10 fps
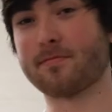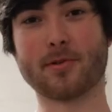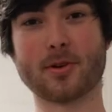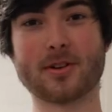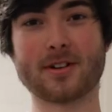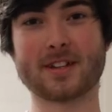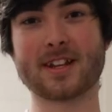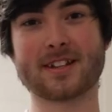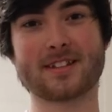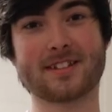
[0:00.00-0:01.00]
a board
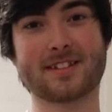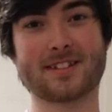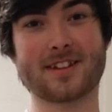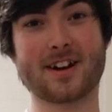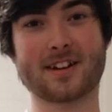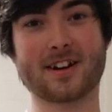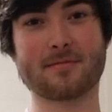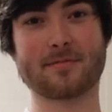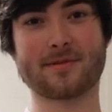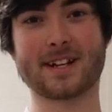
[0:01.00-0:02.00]
that stuck
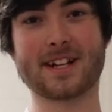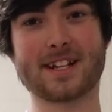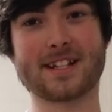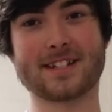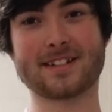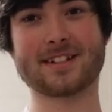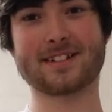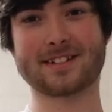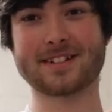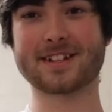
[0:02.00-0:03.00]
up, and I didn't see
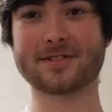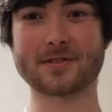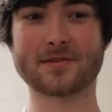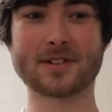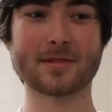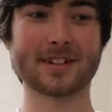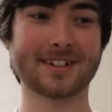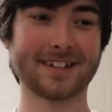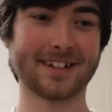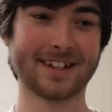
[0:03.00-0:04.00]
it because I was filming,
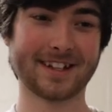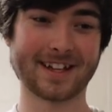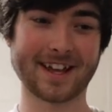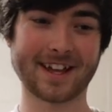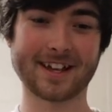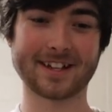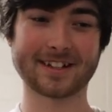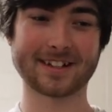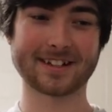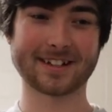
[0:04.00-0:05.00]

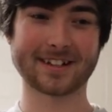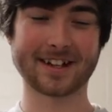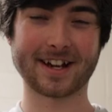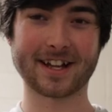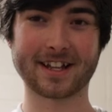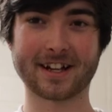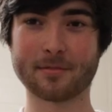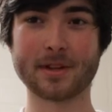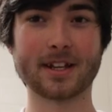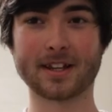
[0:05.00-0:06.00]
and I
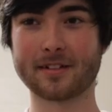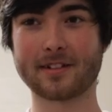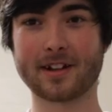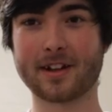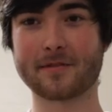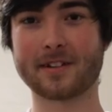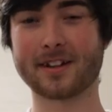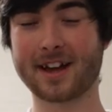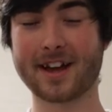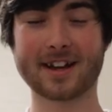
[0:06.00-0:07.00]
immediately fell off
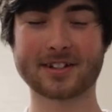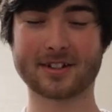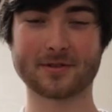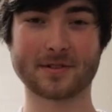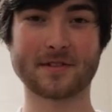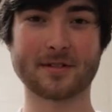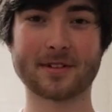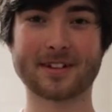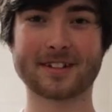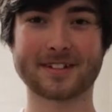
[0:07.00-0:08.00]
it. I actually was
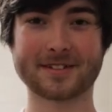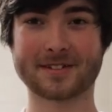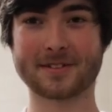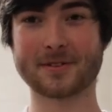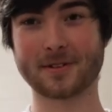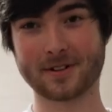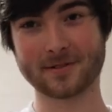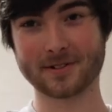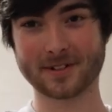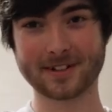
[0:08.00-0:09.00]
filming, so I'll
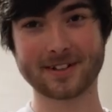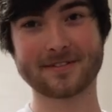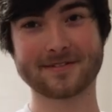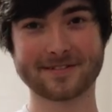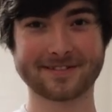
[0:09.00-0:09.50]
roll the clip.